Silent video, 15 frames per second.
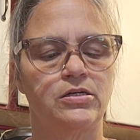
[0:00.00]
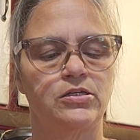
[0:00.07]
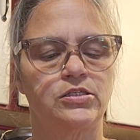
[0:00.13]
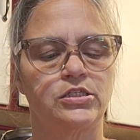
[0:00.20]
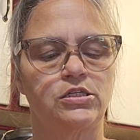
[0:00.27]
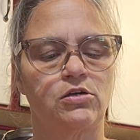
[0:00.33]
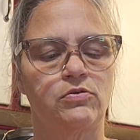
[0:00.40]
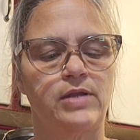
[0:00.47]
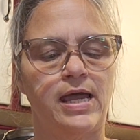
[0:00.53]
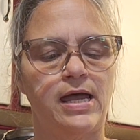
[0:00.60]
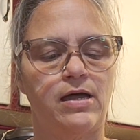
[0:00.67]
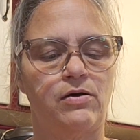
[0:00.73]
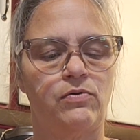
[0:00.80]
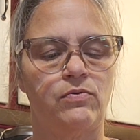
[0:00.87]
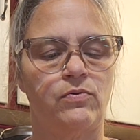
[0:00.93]
So
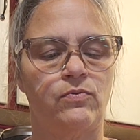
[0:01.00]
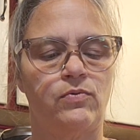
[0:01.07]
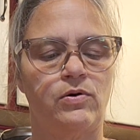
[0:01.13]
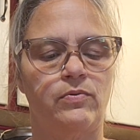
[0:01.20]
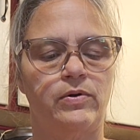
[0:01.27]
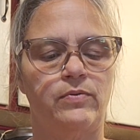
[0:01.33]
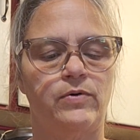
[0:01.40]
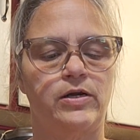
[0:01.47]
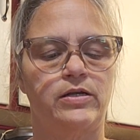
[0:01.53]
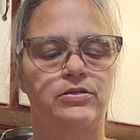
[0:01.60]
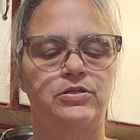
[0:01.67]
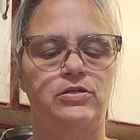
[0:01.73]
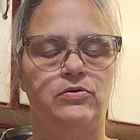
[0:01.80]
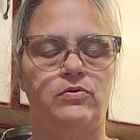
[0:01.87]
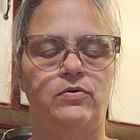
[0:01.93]
now what we want to
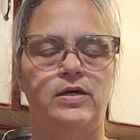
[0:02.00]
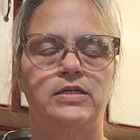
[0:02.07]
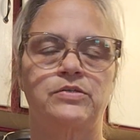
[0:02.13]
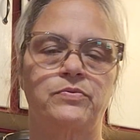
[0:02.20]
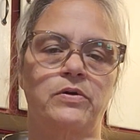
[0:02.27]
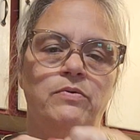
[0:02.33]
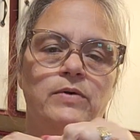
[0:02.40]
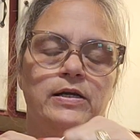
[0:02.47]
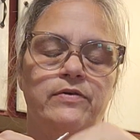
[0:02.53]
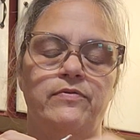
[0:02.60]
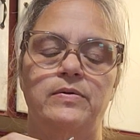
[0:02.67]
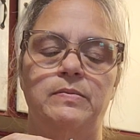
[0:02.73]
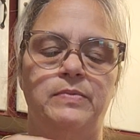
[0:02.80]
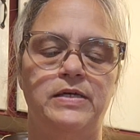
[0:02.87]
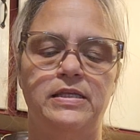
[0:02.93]
do is we want to
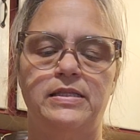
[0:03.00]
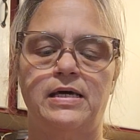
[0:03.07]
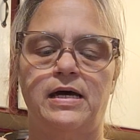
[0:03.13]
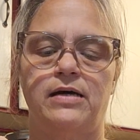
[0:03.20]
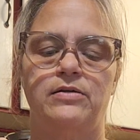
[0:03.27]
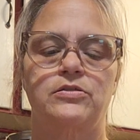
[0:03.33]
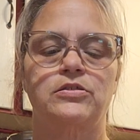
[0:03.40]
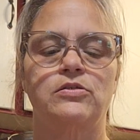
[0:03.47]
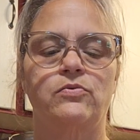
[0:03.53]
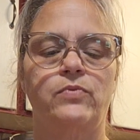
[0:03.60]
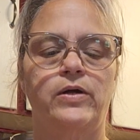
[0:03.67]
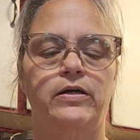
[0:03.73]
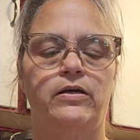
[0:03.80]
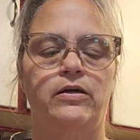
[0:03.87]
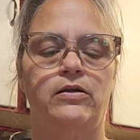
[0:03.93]
repeat that. So
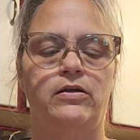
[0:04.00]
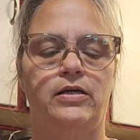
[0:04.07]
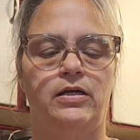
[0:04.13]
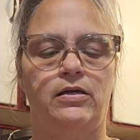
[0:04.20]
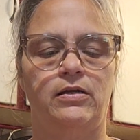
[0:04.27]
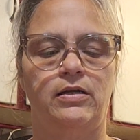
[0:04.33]
we're going to